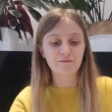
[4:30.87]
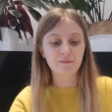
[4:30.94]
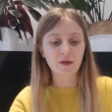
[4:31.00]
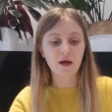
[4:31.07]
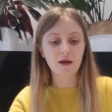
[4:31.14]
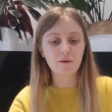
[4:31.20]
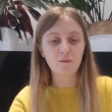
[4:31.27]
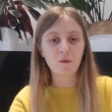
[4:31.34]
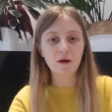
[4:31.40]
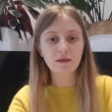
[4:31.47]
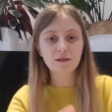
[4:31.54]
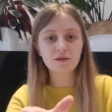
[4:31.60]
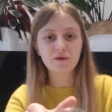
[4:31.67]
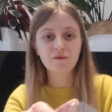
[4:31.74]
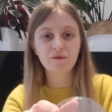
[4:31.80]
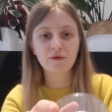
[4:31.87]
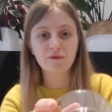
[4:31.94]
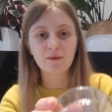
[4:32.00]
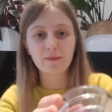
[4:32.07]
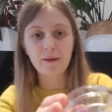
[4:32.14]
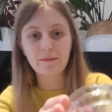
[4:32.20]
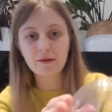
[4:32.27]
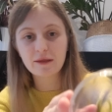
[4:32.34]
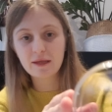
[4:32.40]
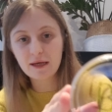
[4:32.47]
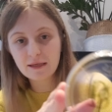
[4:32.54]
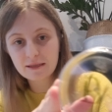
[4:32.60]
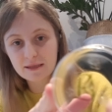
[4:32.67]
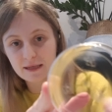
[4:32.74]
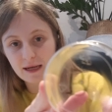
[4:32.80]
I wonder if you remember
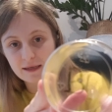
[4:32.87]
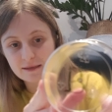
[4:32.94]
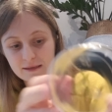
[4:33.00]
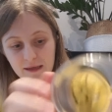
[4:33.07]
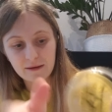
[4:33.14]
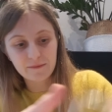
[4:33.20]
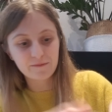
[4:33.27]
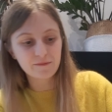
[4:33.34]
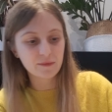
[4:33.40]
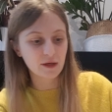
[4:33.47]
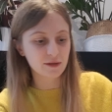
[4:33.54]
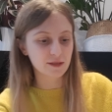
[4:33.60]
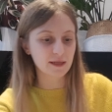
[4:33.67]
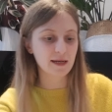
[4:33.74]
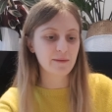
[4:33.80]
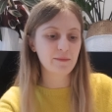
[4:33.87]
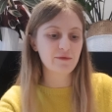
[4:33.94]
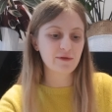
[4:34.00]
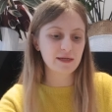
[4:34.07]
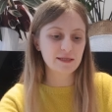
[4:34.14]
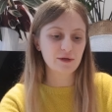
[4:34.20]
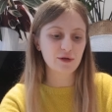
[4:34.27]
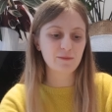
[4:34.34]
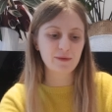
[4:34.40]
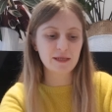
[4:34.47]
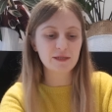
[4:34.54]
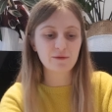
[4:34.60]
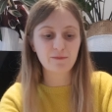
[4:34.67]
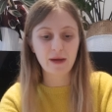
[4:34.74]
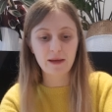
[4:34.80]
this letter. let me write it on a
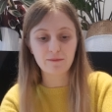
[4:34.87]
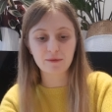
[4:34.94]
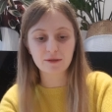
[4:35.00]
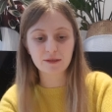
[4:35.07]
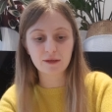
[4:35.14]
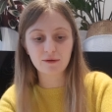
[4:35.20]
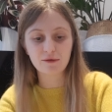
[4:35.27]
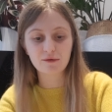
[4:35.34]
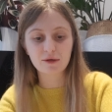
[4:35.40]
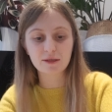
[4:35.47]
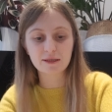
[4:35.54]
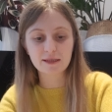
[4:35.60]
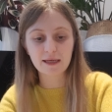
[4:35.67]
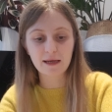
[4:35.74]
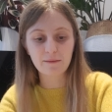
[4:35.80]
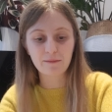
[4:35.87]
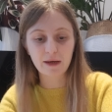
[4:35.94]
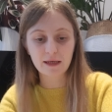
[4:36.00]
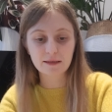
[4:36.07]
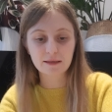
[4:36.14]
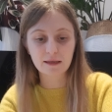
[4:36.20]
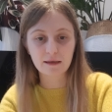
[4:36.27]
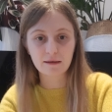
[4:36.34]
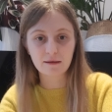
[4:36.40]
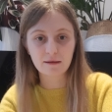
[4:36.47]
piece of paper so you can see it better.